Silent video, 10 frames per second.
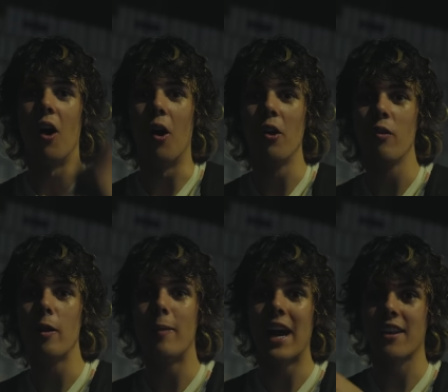all the
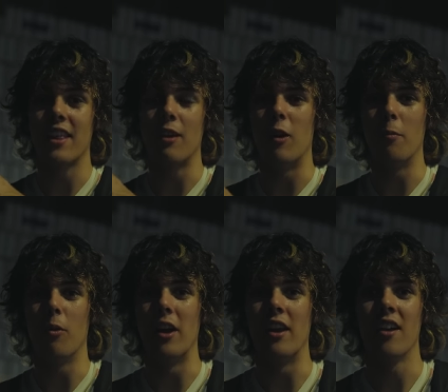way back to that one
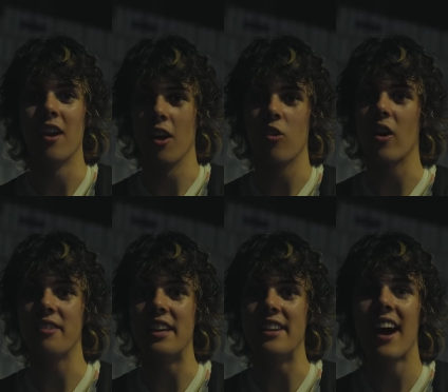point
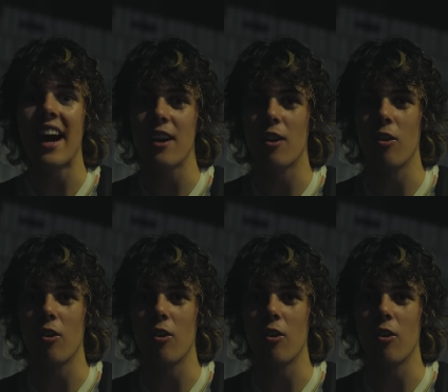across the entire